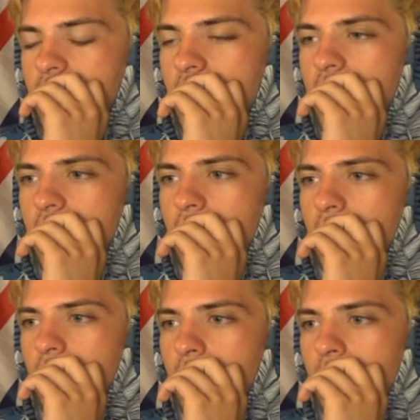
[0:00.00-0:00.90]

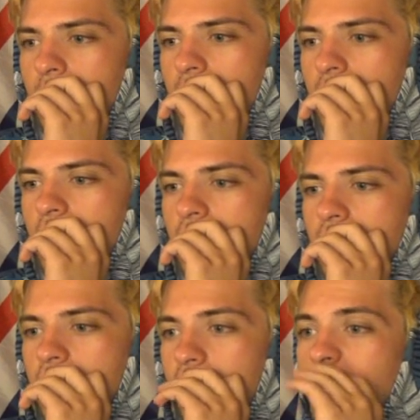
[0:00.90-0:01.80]
Damn.
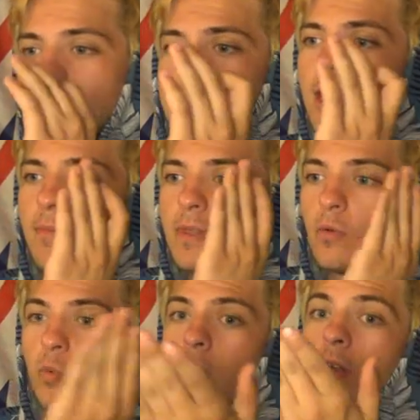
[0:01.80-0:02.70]
Now that's
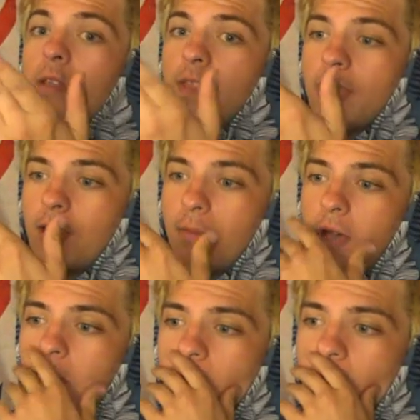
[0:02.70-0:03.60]
something real to think
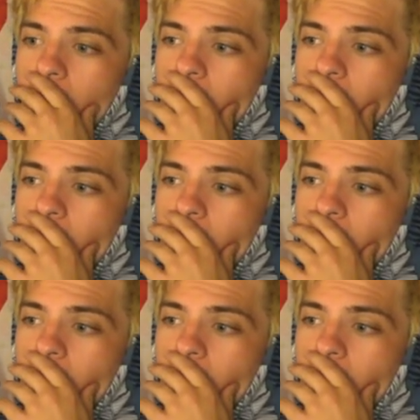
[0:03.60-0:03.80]
about.